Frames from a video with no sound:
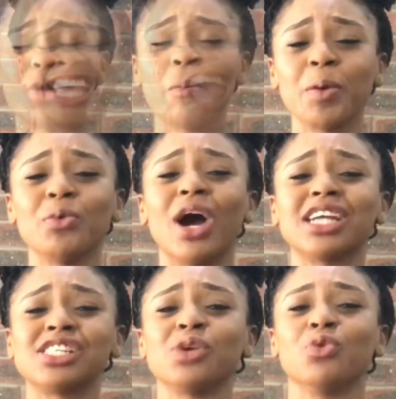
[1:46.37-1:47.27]
Some people
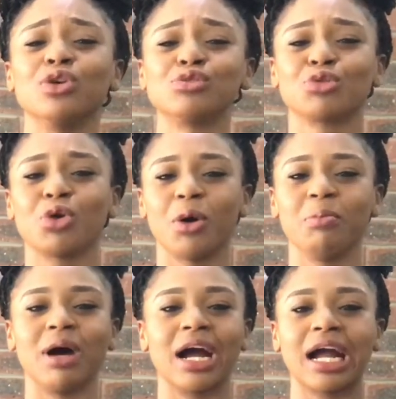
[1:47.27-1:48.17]
actually want to
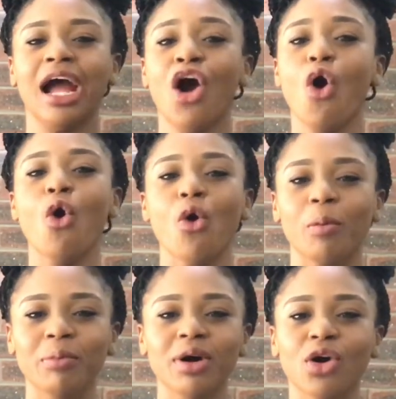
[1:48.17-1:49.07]
come back
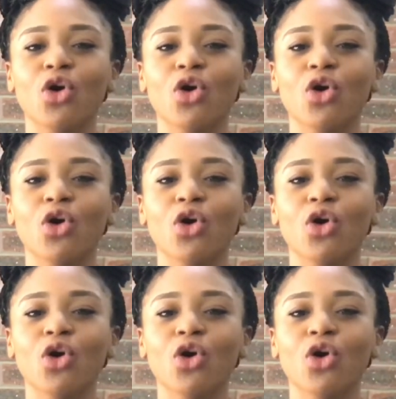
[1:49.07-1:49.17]
home,